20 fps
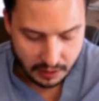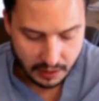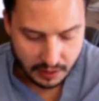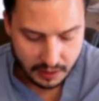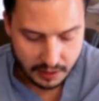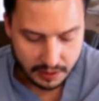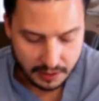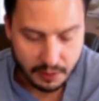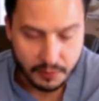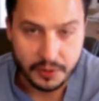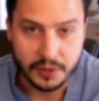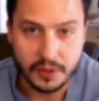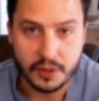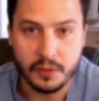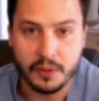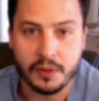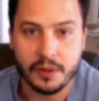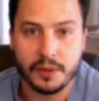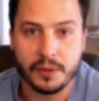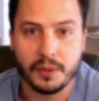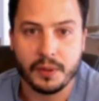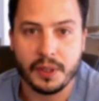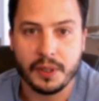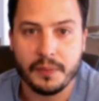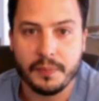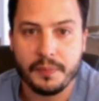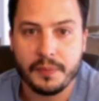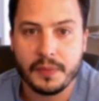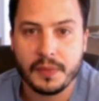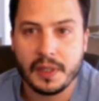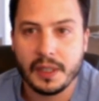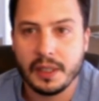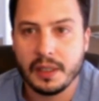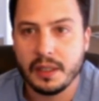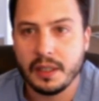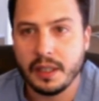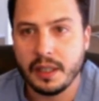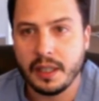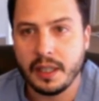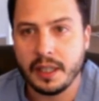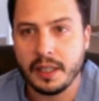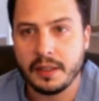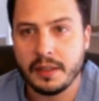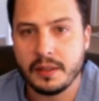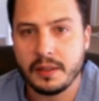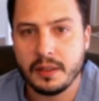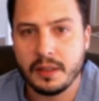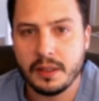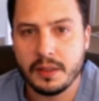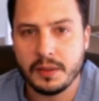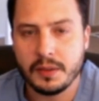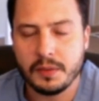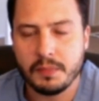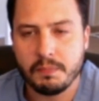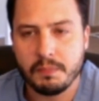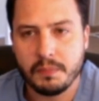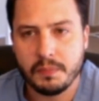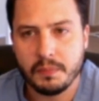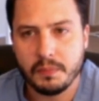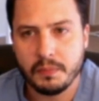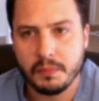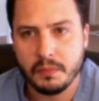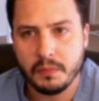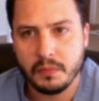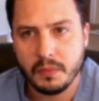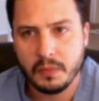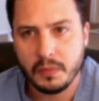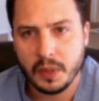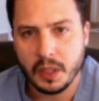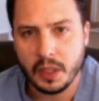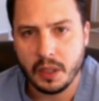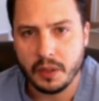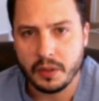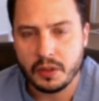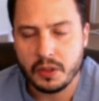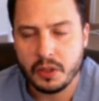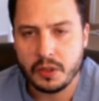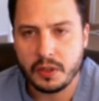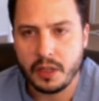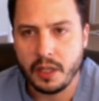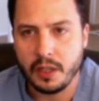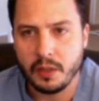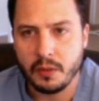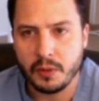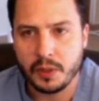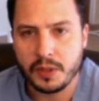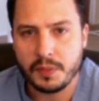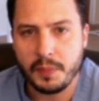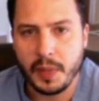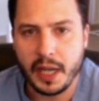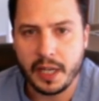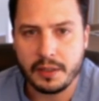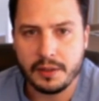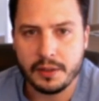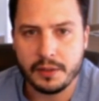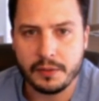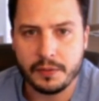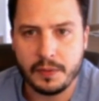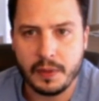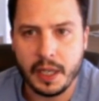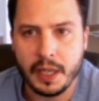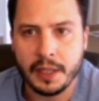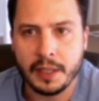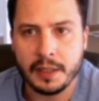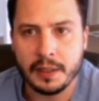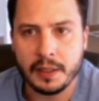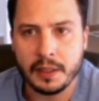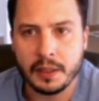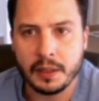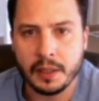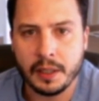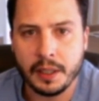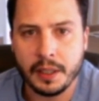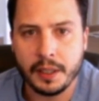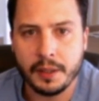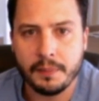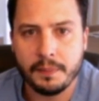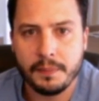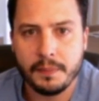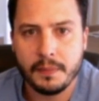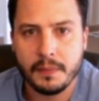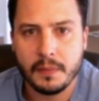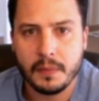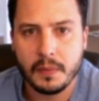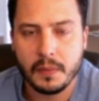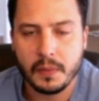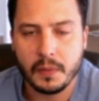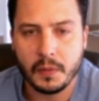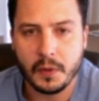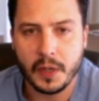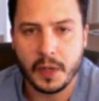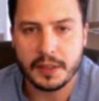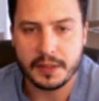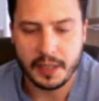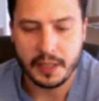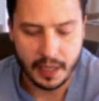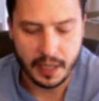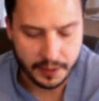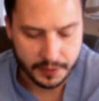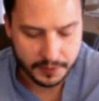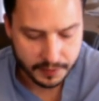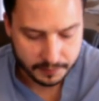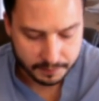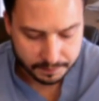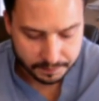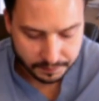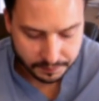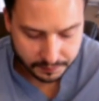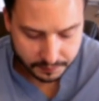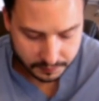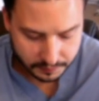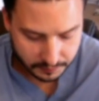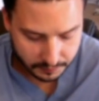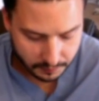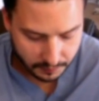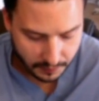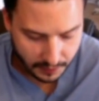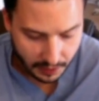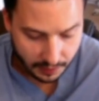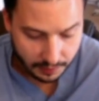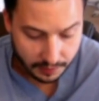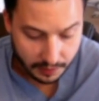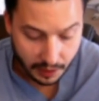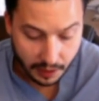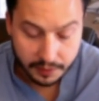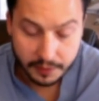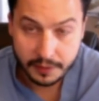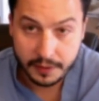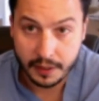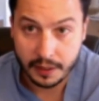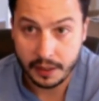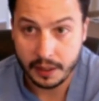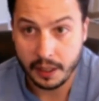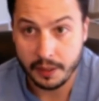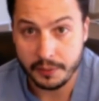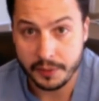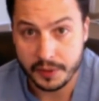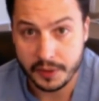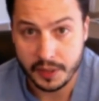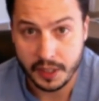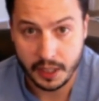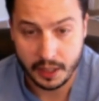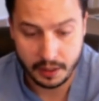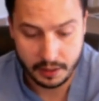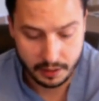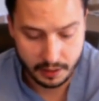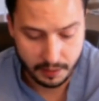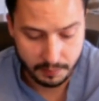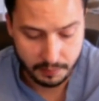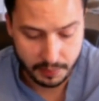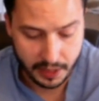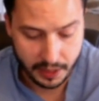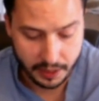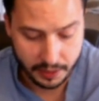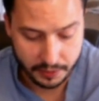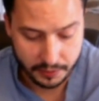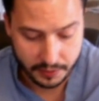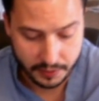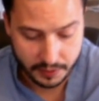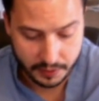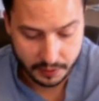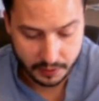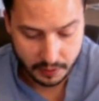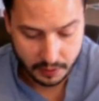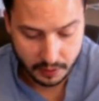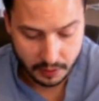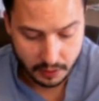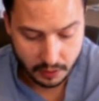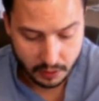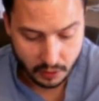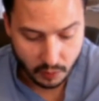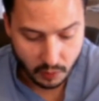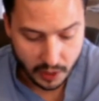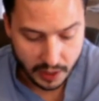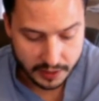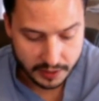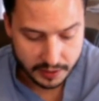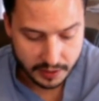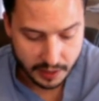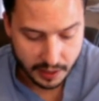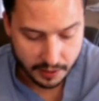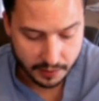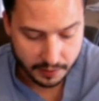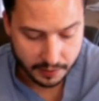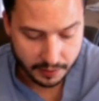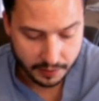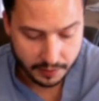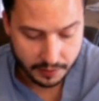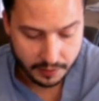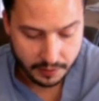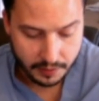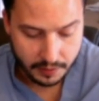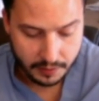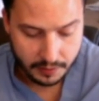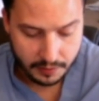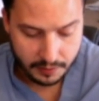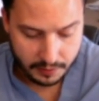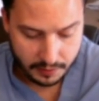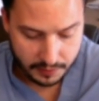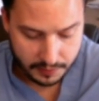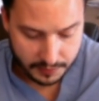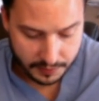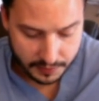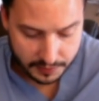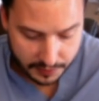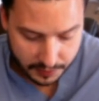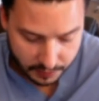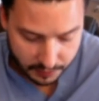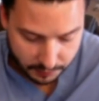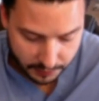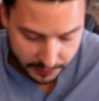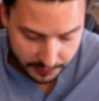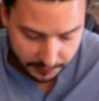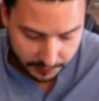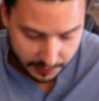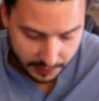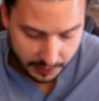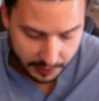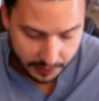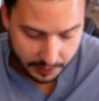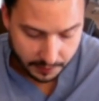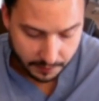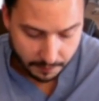No one's going through it, because just out of respect of not hitting res tiles. The other thing I will say about the Watchtower is this little button right here.